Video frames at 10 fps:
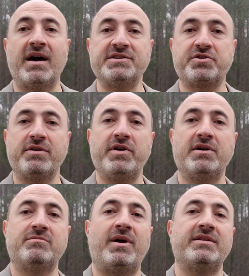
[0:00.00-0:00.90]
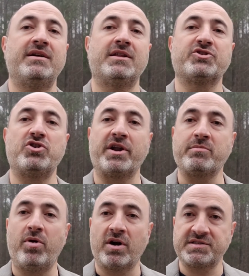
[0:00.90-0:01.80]
as revealed by the
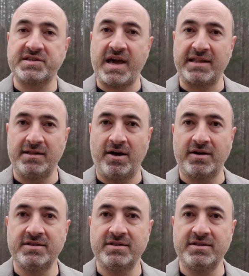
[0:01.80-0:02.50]
electronic parts catalog.